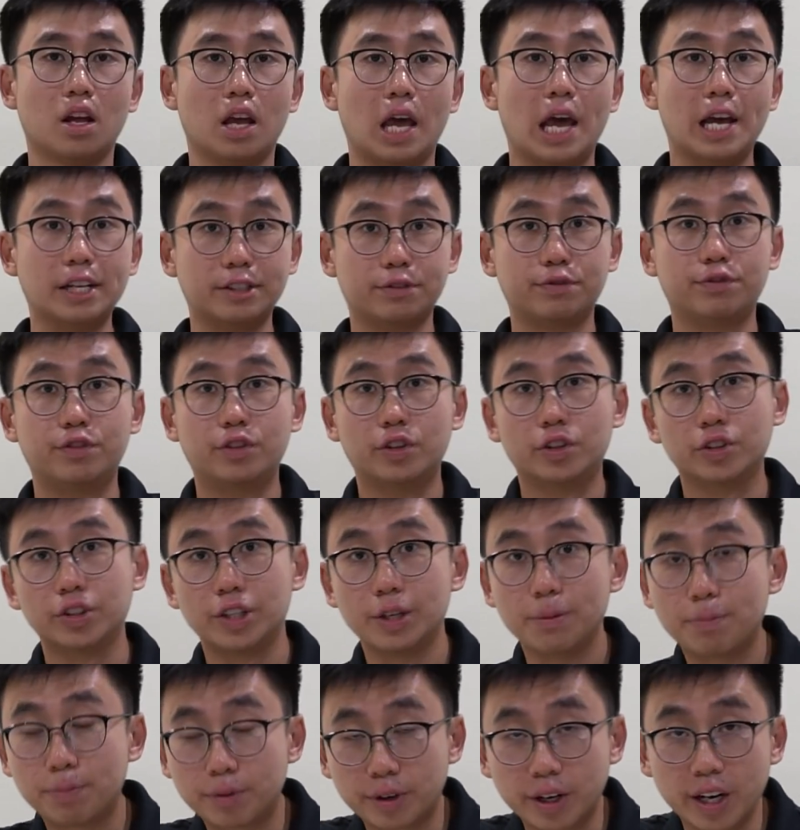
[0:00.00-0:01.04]
As for the
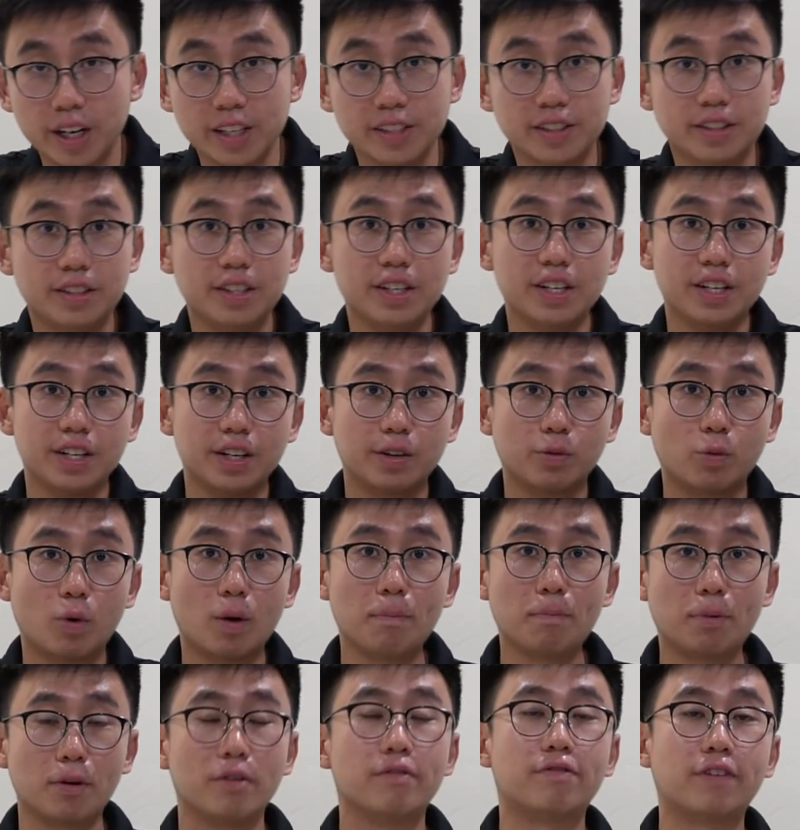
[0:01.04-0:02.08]
price, the
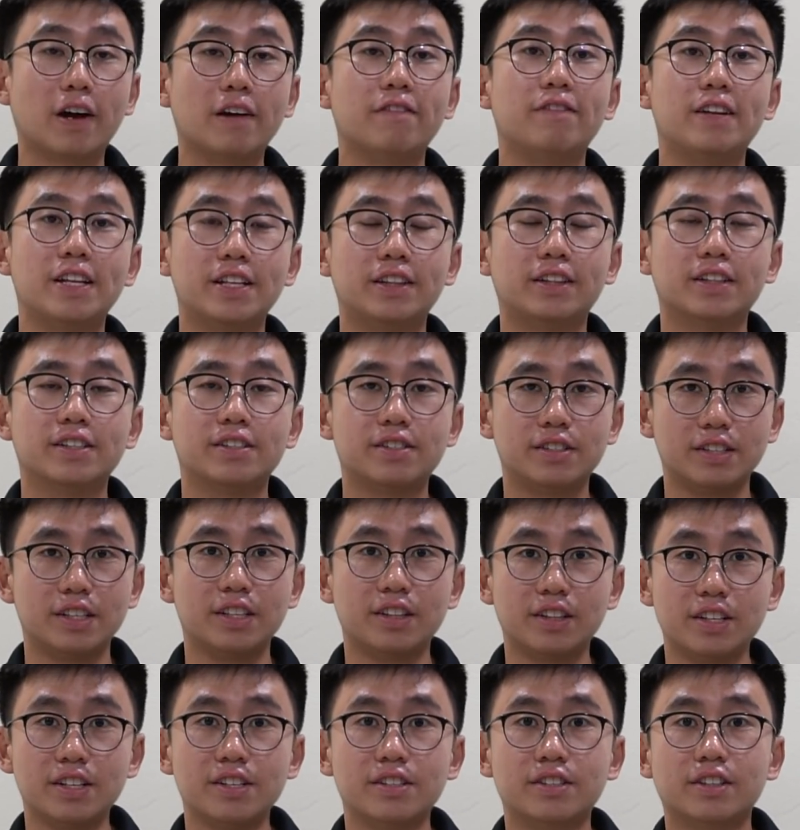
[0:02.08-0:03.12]
1.5-litre
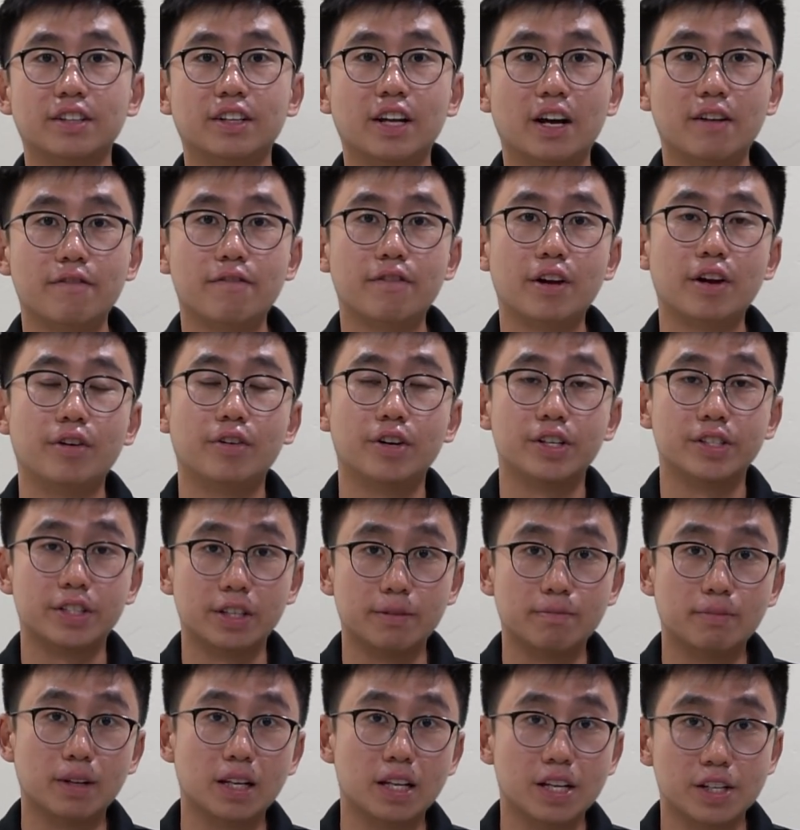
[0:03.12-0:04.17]
City Sedan variants
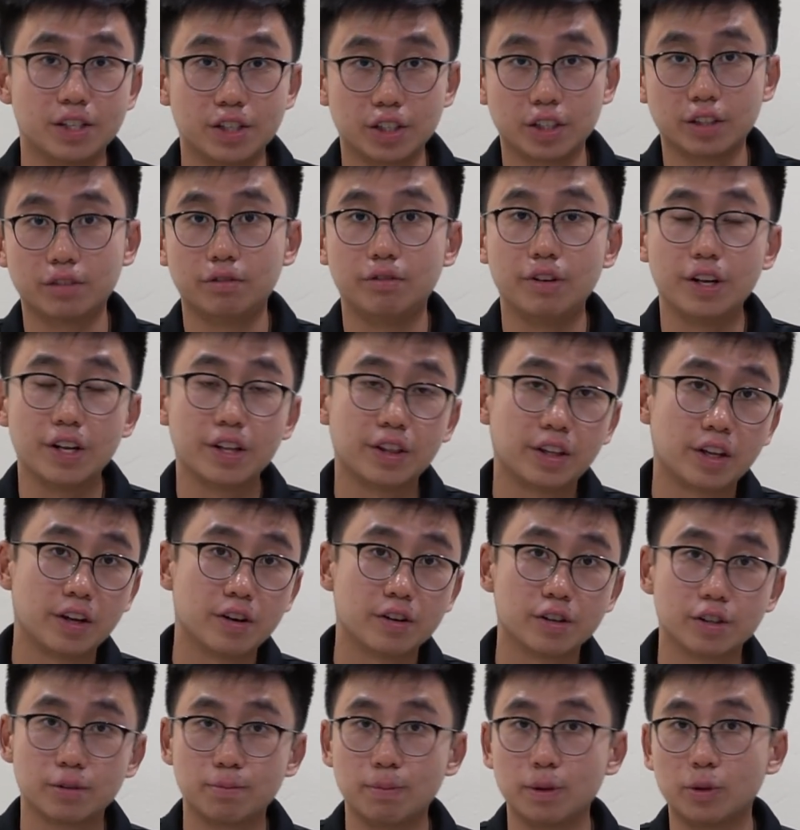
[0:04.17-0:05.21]
in Malaysia
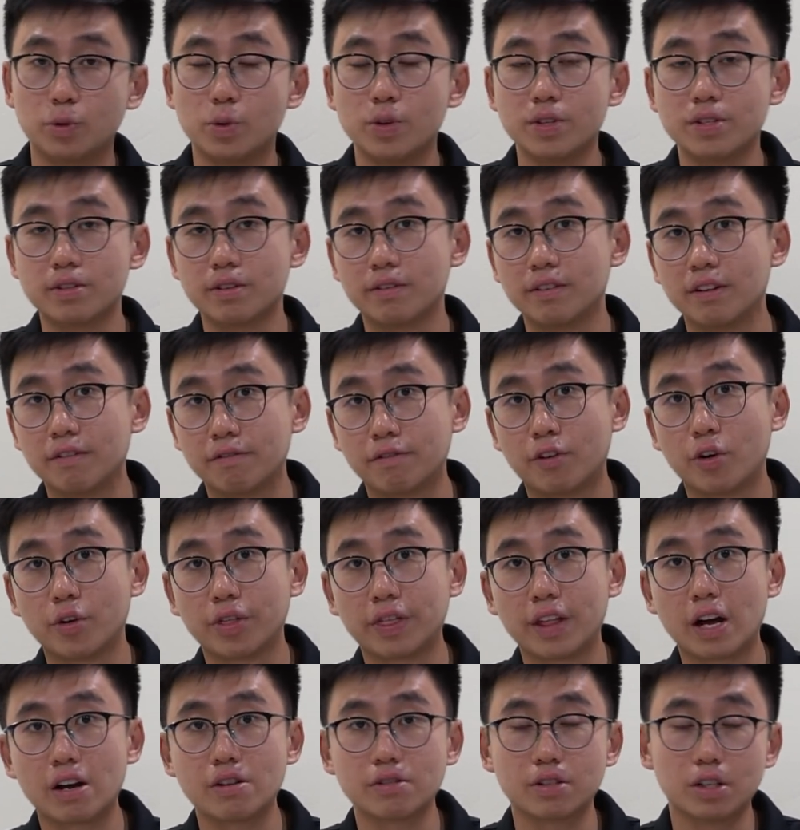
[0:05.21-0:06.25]
retails between
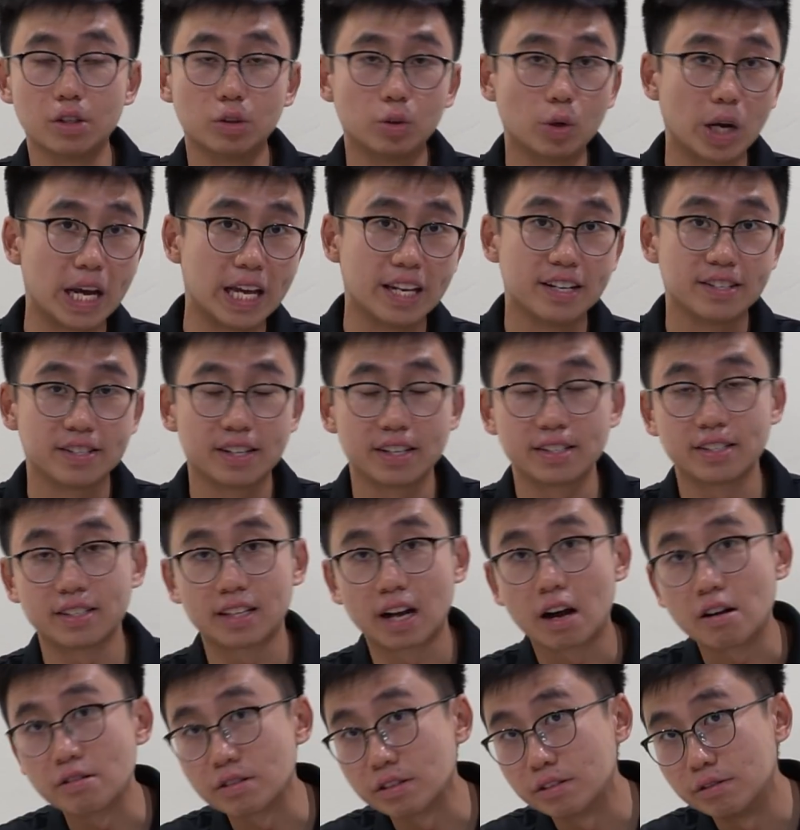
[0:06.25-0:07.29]
74,000 to
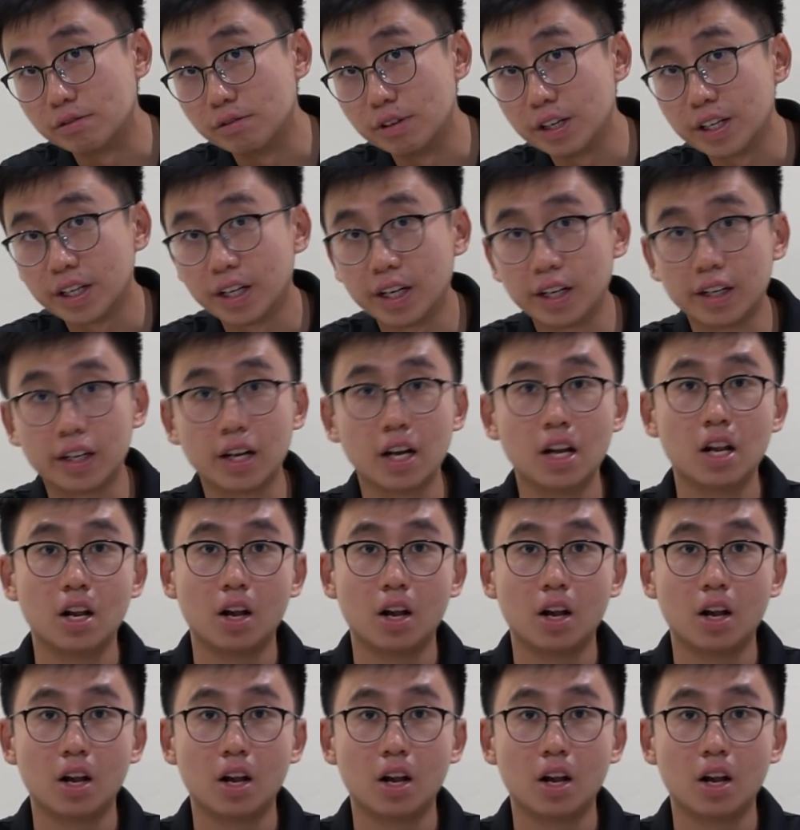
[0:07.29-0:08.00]
86,000 ringgit,